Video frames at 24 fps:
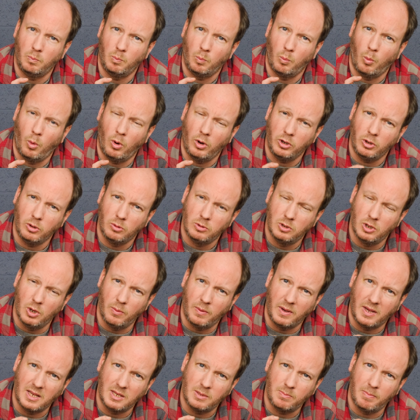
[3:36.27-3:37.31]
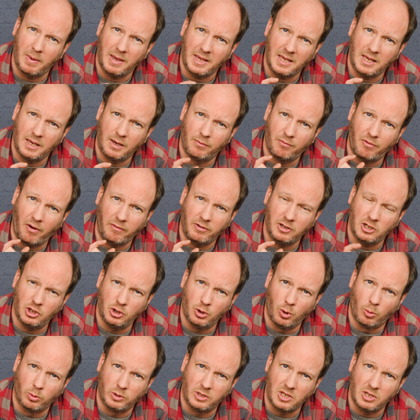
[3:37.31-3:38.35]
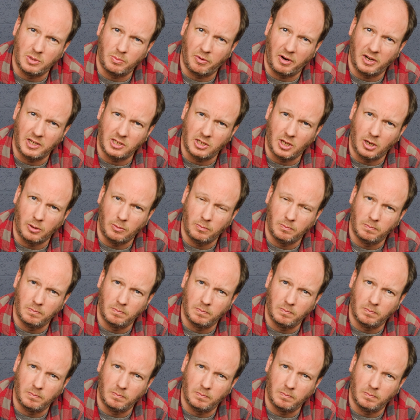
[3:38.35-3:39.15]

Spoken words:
What you're doing is making a very short espresso.